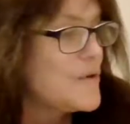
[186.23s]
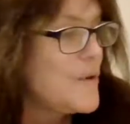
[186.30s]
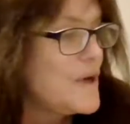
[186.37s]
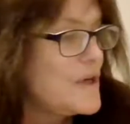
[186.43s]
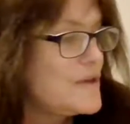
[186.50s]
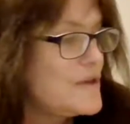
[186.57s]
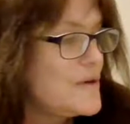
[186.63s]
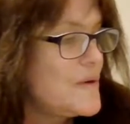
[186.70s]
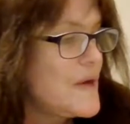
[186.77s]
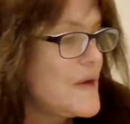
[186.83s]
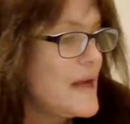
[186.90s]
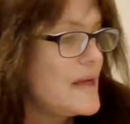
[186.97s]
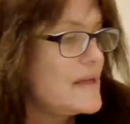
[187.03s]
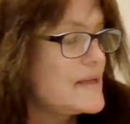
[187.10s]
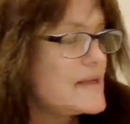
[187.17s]
going
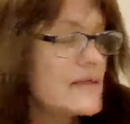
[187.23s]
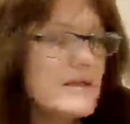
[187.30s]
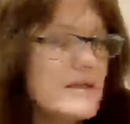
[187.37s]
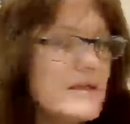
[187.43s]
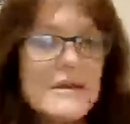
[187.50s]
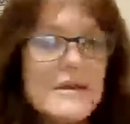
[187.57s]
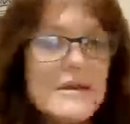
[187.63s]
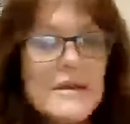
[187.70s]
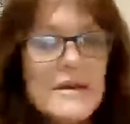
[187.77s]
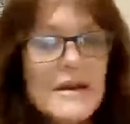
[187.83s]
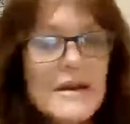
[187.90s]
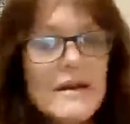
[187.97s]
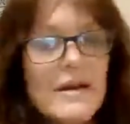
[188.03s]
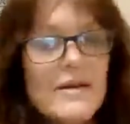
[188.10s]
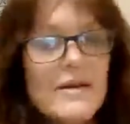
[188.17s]
to get
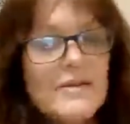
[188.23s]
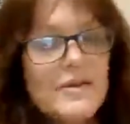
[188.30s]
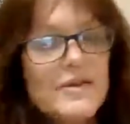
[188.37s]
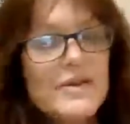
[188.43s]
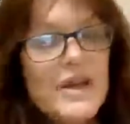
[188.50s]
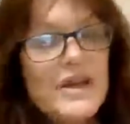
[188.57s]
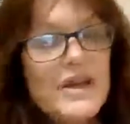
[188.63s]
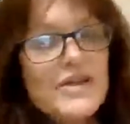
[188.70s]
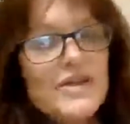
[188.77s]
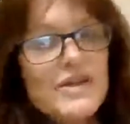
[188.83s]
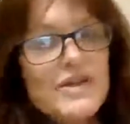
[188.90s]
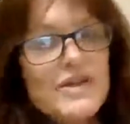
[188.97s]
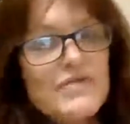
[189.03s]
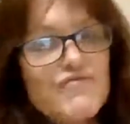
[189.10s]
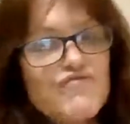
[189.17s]
a
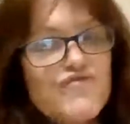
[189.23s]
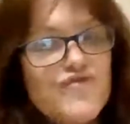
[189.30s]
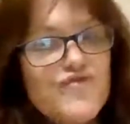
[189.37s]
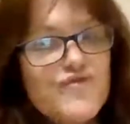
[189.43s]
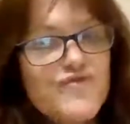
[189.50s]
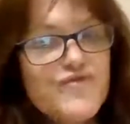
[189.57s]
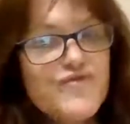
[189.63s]
consultation,